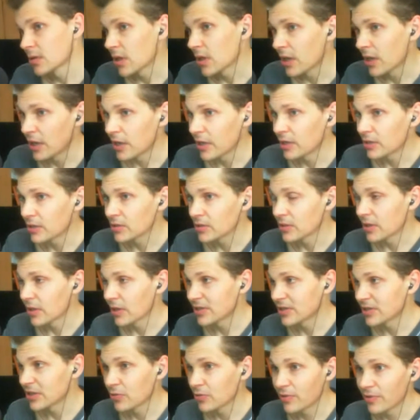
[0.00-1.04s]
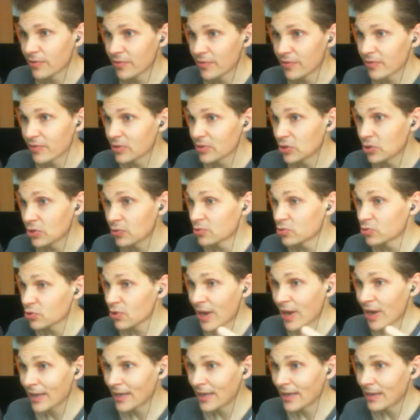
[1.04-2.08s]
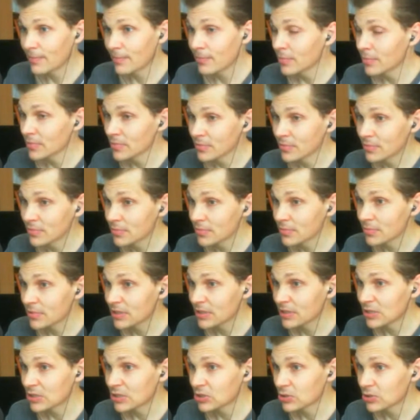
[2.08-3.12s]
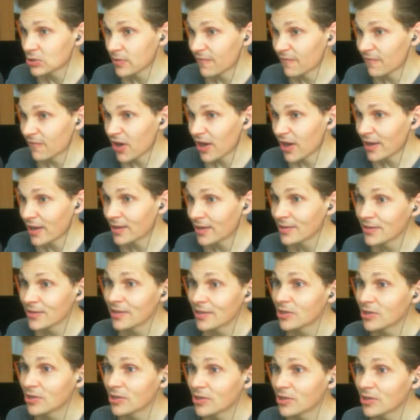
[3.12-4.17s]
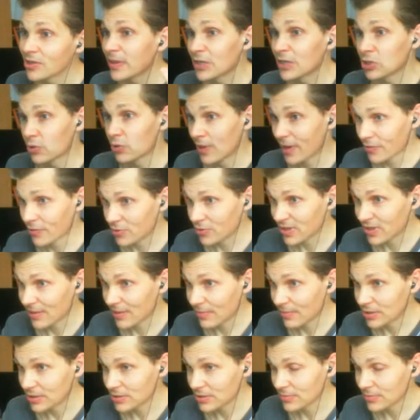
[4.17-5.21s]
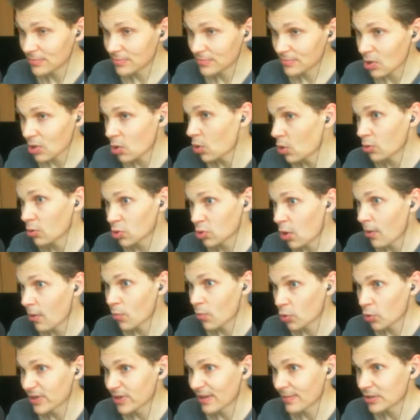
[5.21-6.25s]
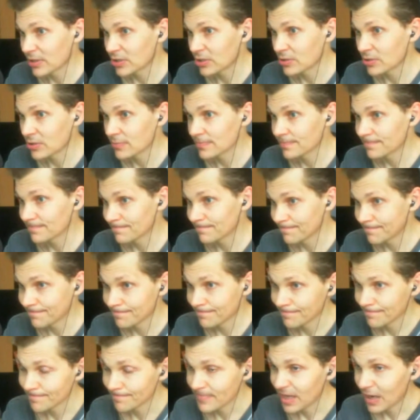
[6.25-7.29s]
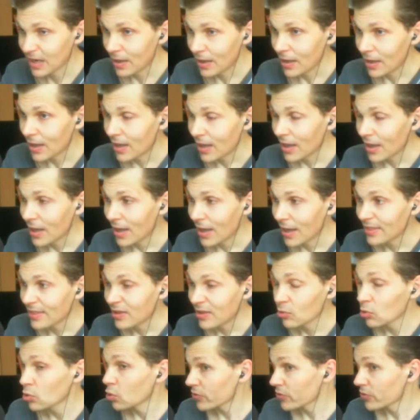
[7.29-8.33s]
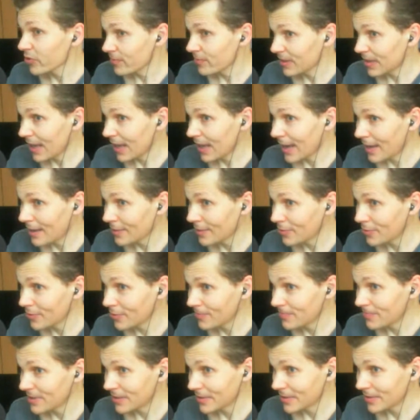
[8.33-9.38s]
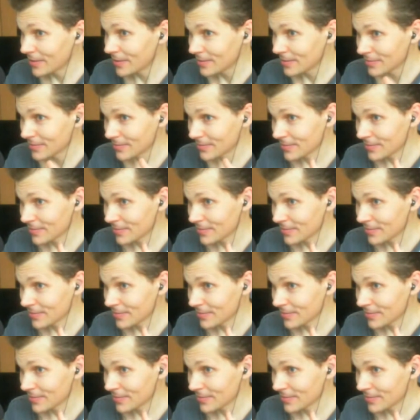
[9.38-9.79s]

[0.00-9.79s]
And the idea is that you drag him into the fire. You can then do extra damage, or a lot more damage. There will also be ads that appear.